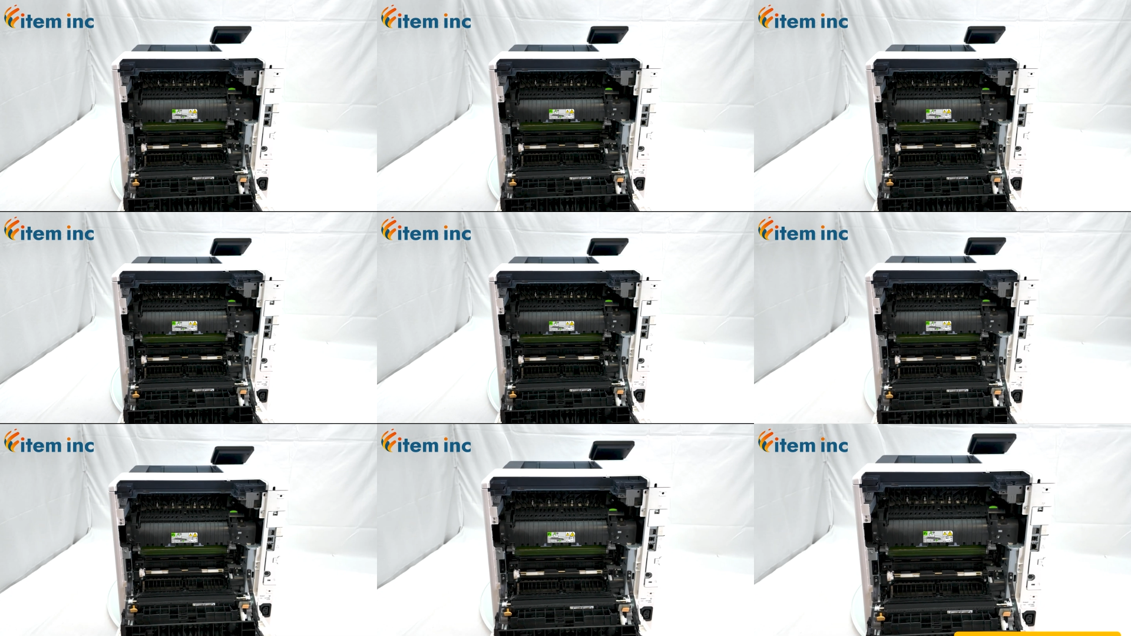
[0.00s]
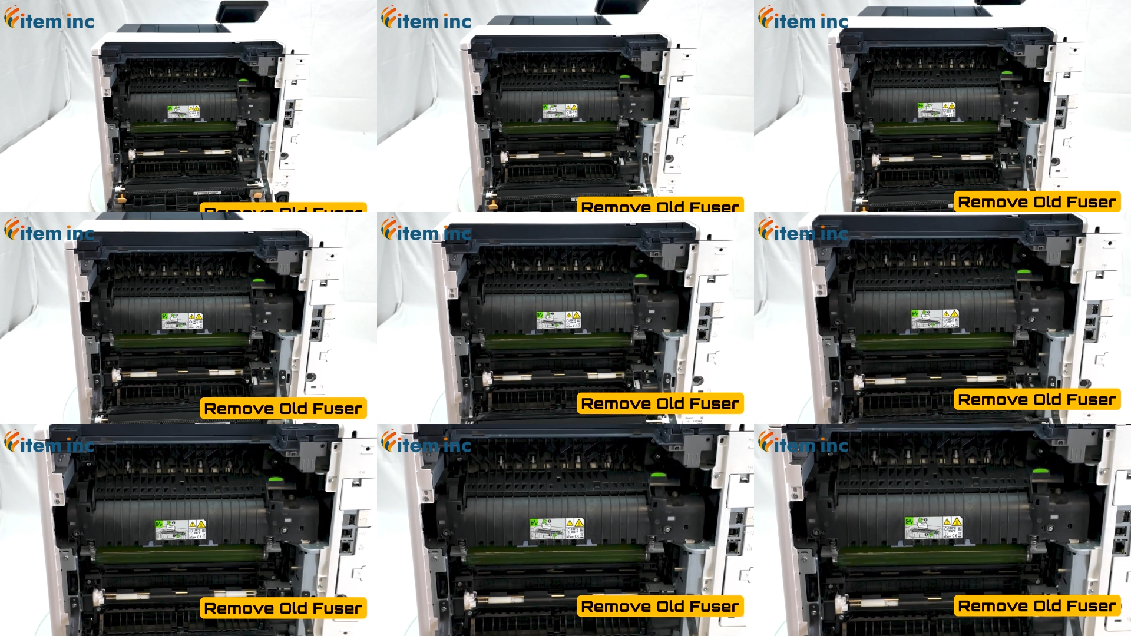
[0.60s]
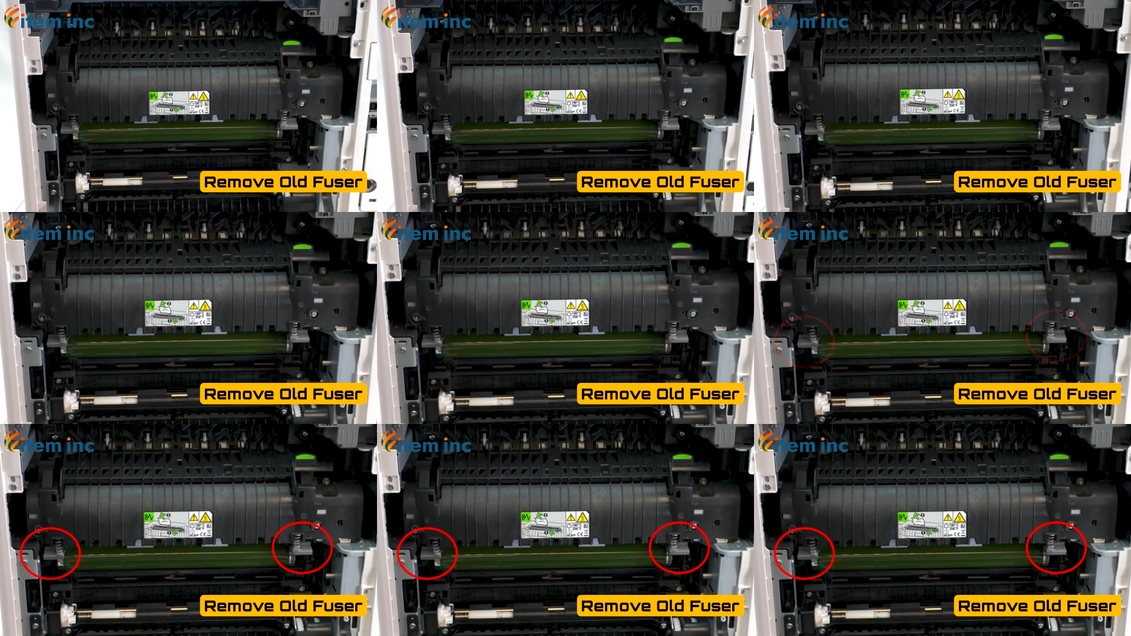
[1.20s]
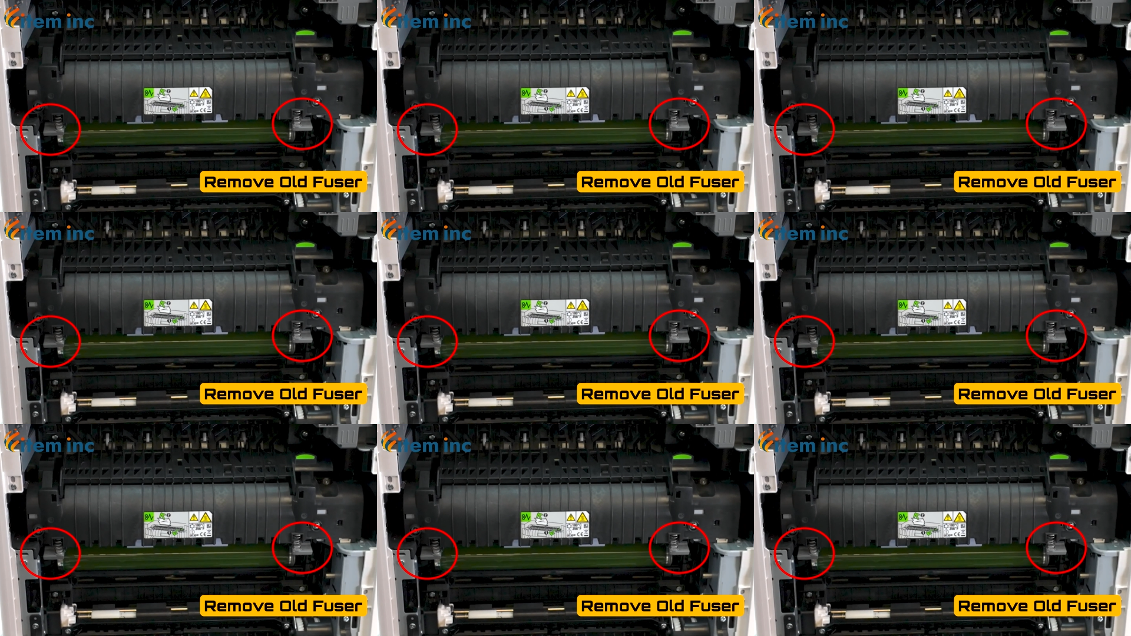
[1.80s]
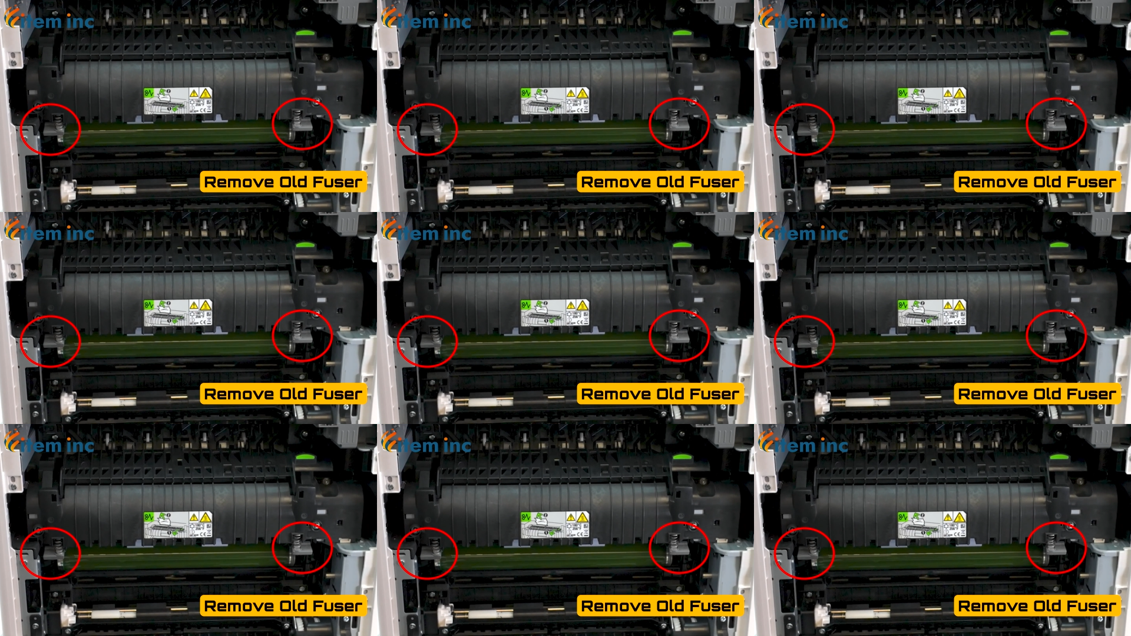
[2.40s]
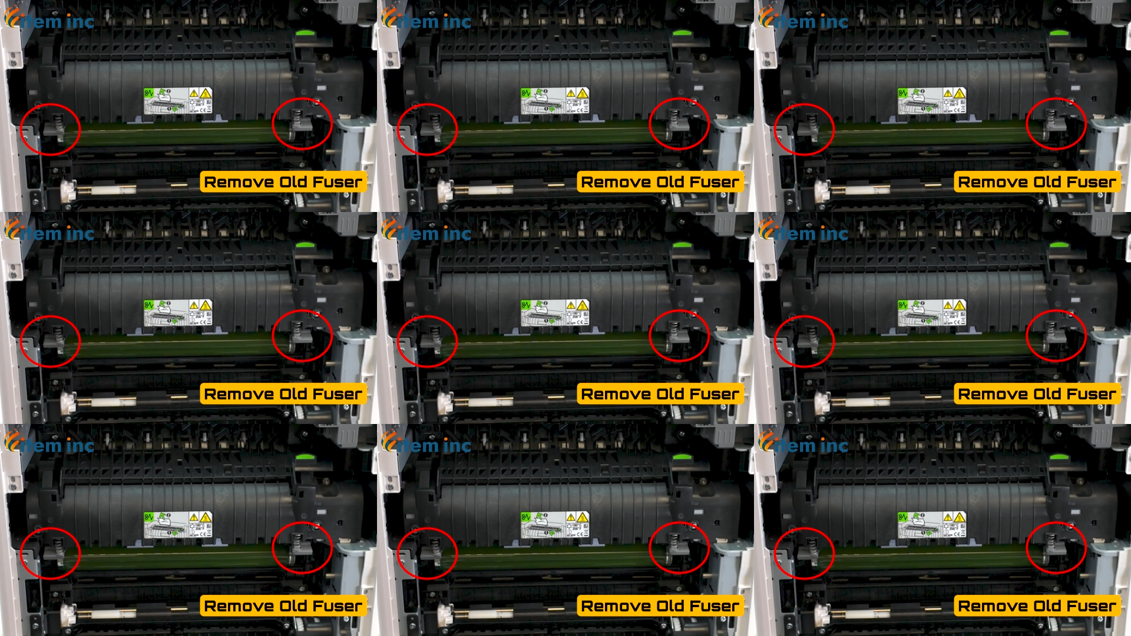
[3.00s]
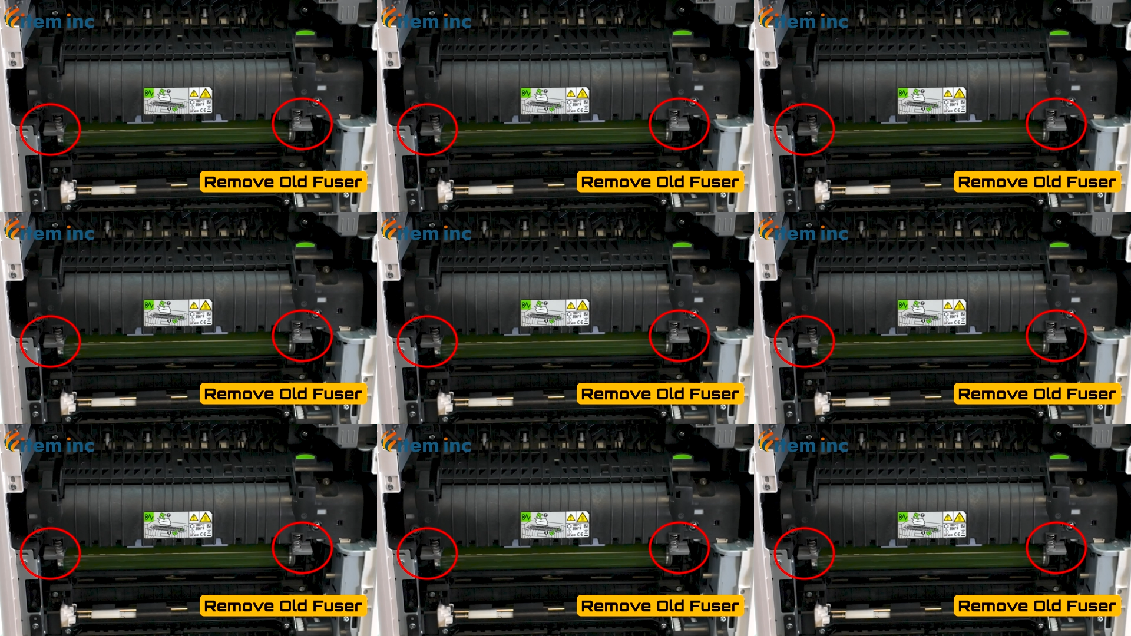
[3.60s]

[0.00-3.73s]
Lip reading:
Nobody's mouth can be seen.